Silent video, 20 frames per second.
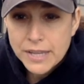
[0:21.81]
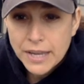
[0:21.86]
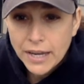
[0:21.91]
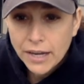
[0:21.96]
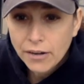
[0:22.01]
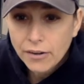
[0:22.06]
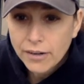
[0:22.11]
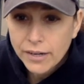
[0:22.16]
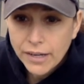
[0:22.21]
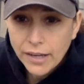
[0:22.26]

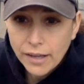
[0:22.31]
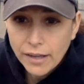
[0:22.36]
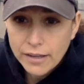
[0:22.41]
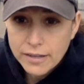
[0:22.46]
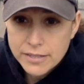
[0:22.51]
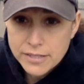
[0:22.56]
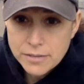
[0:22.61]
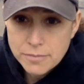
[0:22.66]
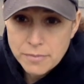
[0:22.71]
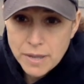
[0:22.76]
area
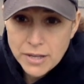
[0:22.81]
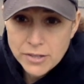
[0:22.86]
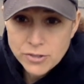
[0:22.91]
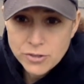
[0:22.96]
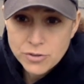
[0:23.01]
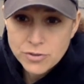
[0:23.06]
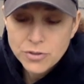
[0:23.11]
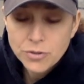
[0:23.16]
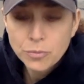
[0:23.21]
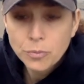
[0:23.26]
to
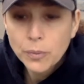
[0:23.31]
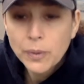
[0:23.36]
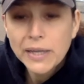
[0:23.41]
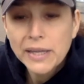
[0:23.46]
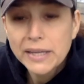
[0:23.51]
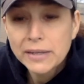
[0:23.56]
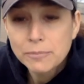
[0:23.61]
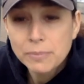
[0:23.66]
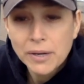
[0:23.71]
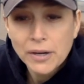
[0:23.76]
measure the
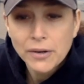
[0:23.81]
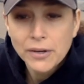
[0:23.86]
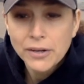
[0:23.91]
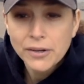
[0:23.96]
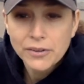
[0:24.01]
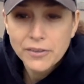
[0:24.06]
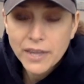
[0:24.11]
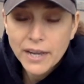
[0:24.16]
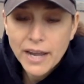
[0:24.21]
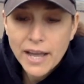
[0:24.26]
weed barrier
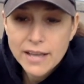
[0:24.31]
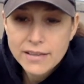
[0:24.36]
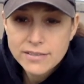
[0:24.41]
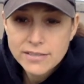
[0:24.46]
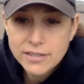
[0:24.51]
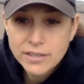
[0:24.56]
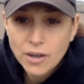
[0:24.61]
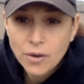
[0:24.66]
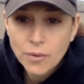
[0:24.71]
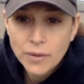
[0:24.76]
that has
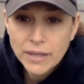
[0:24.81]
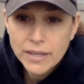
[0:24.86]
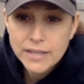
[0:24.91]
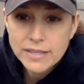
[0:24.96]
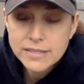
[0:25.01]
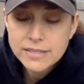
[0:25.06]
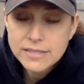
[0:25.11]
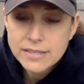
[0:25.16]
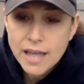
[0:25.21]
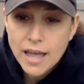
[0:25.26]
to go
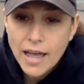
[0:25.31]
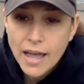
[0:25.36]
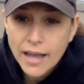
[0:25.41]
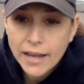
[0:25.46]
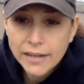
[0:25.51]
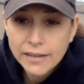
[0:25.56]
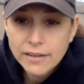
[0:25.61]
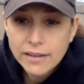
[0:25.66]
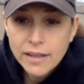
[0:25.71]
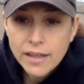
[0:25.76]

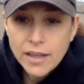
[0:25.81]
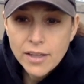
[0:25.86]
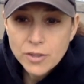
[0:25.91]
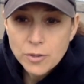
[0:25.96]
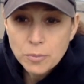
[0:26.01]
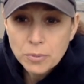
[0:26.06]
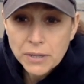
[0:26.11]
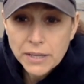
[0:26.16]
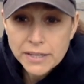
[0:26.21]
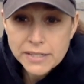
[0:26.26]
inside the
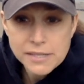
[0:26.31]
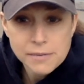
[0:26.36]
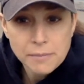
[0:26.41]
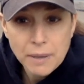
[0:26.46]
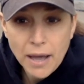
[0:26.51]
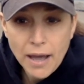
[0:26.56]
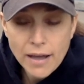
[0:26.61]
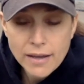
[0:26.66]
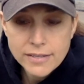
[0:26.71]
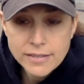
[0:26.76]
planting
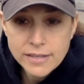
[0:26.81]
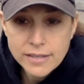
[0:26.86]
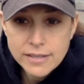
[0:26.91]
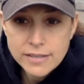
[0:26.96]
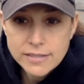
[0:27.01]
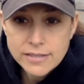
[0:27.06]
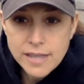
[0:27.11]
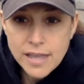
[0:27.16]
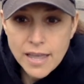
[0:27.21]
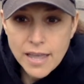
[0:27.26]

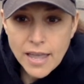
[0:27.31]
boxes,